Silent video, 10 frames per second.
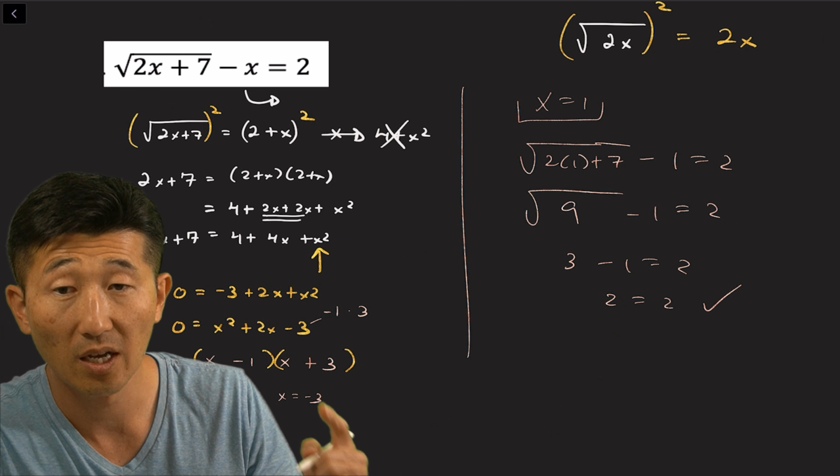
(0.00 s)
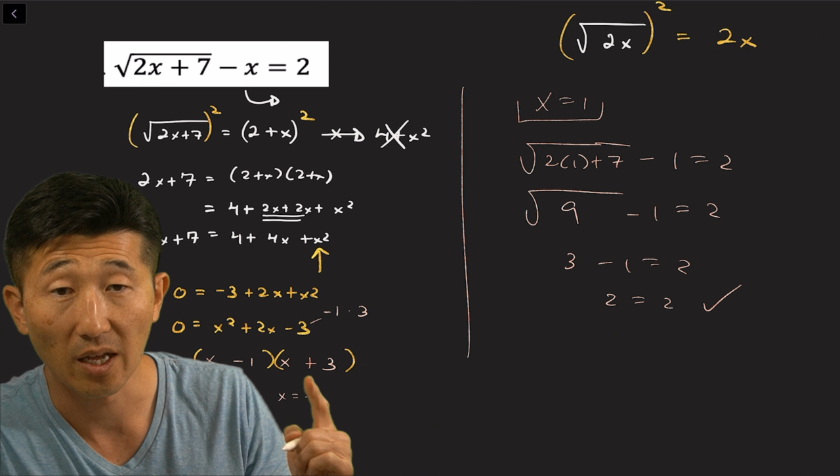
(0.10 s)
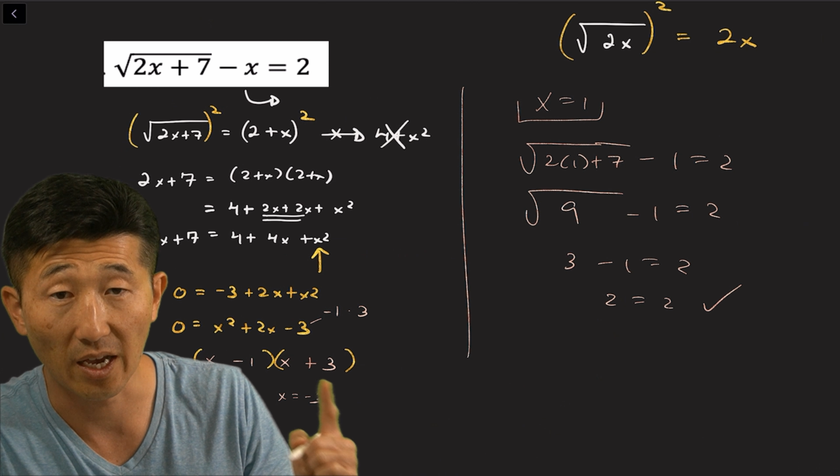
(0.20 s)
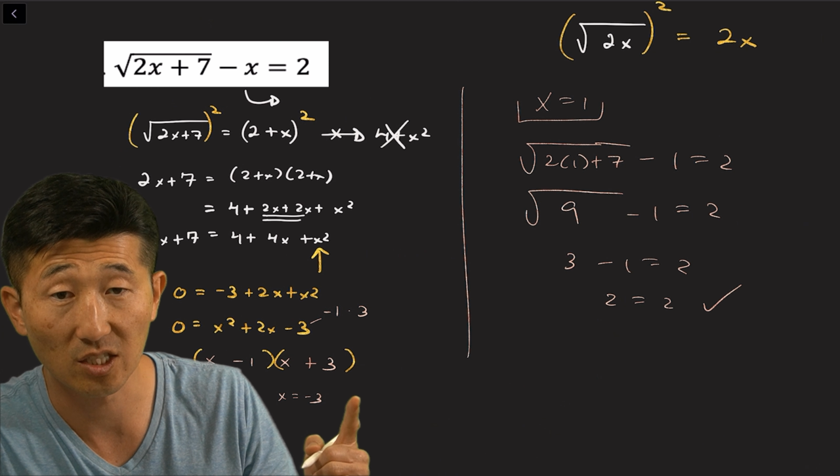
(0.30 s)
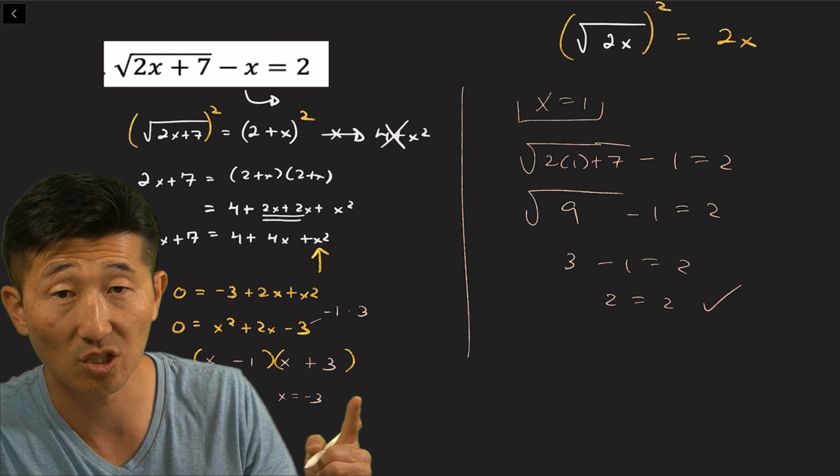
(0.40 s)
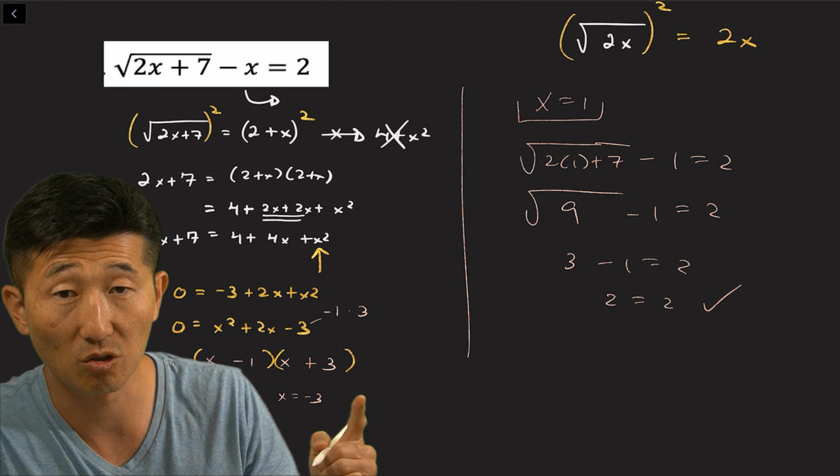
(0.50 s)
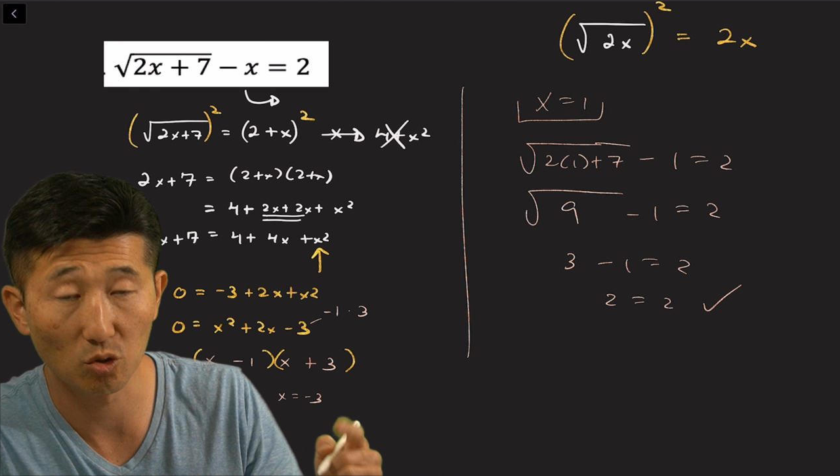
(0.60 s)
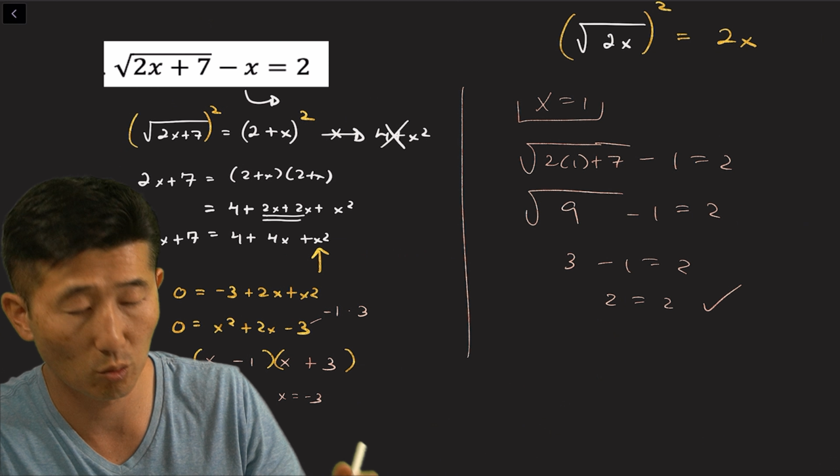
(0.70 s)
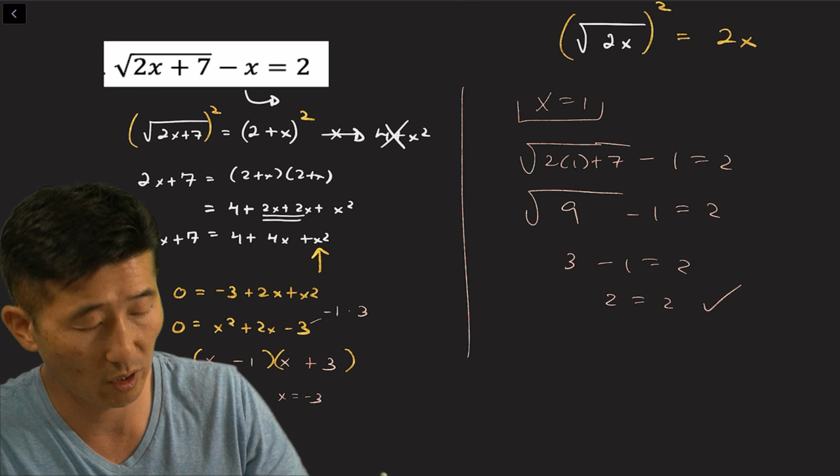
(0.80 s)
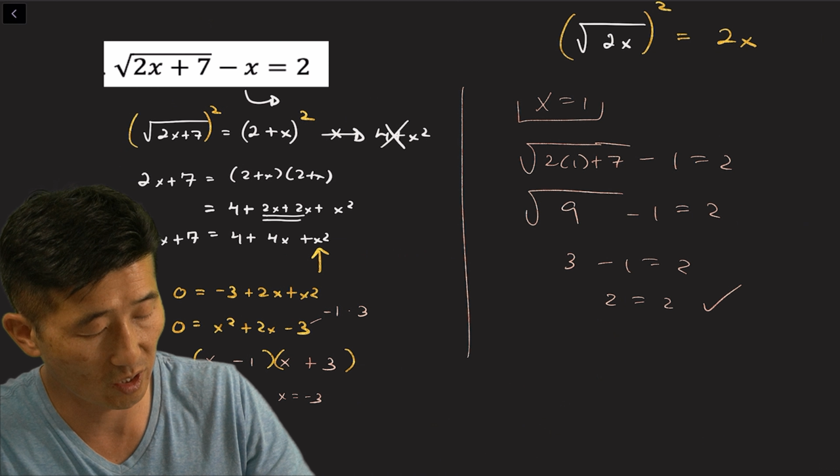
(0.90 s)
X equals
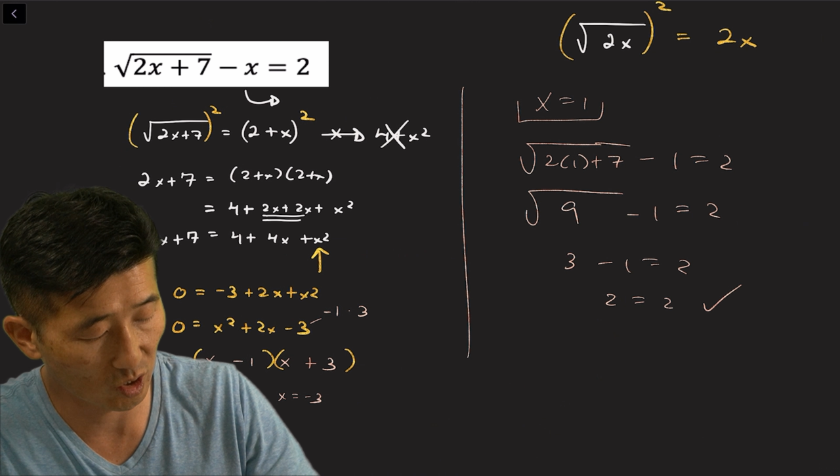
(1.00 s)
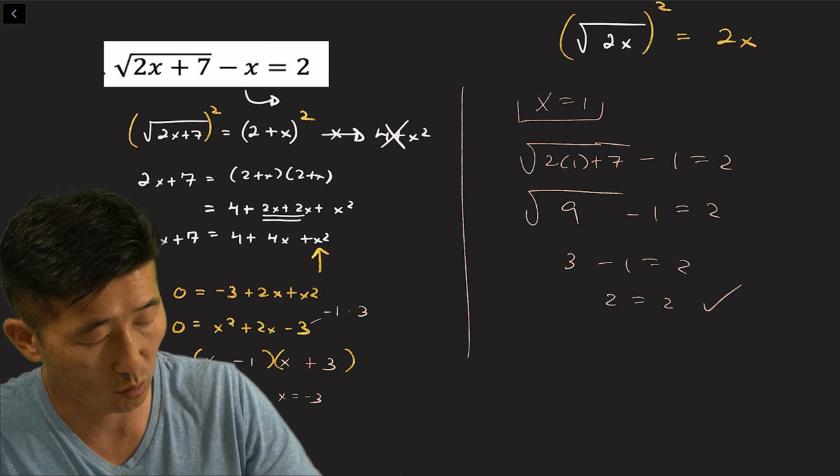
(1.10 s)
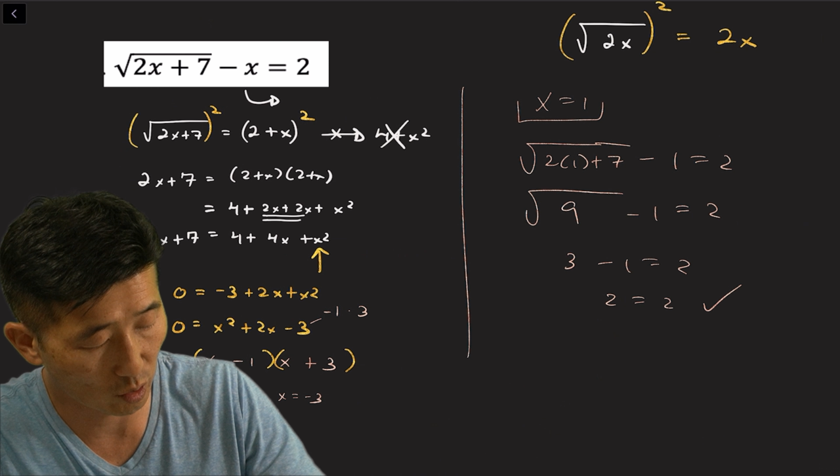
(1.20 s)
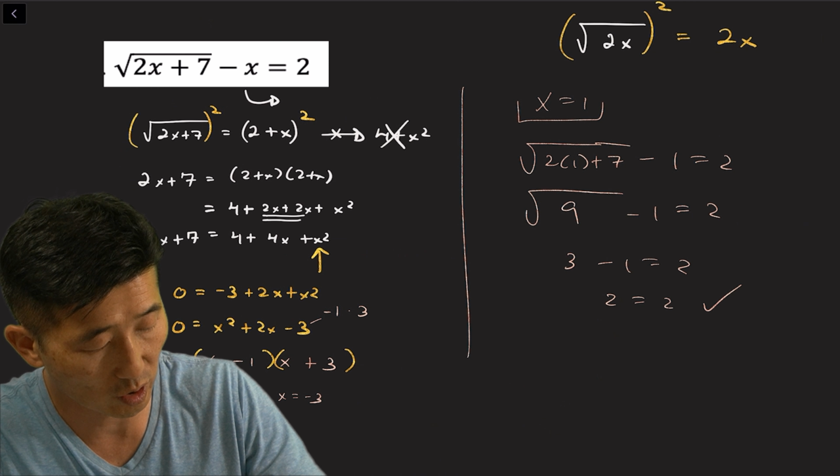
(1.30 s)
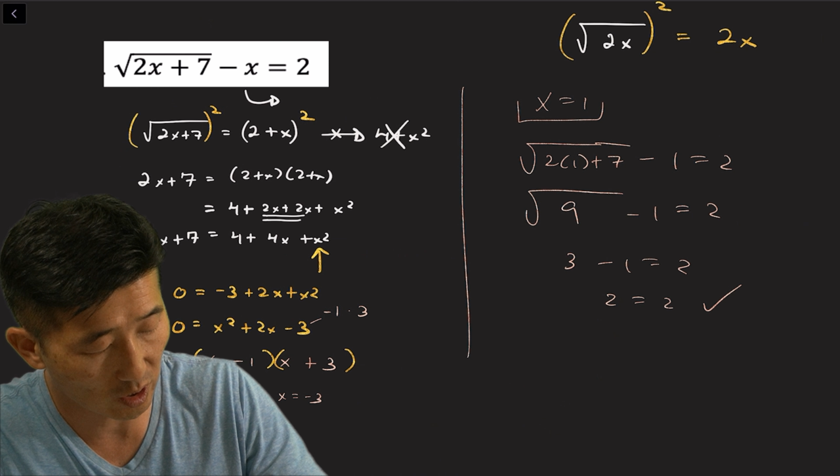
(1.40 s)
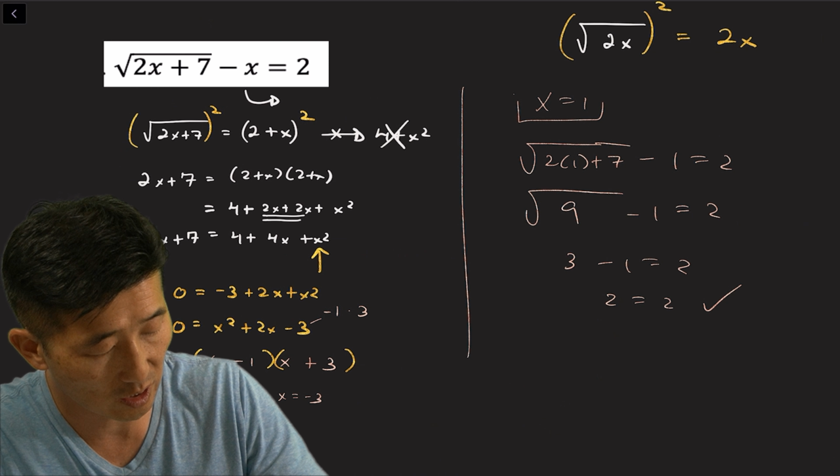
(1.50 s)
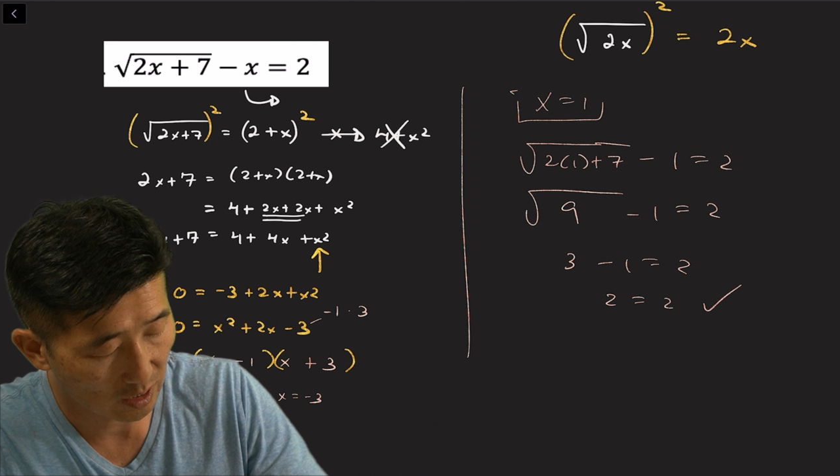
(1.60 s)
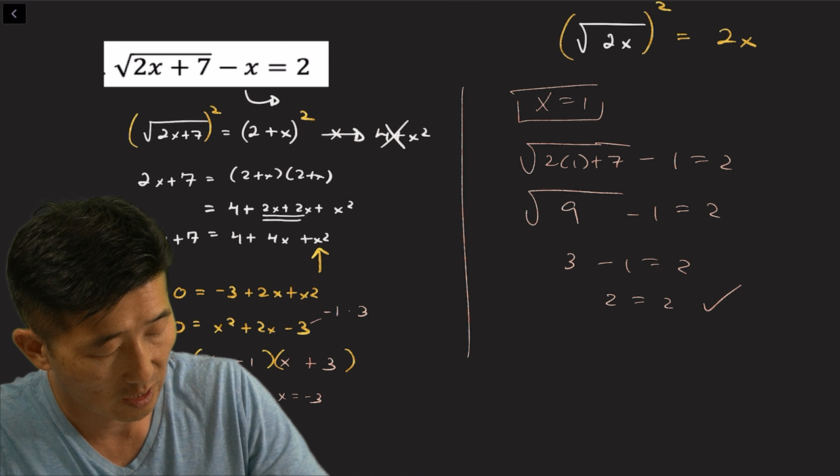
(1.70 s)
1 does work.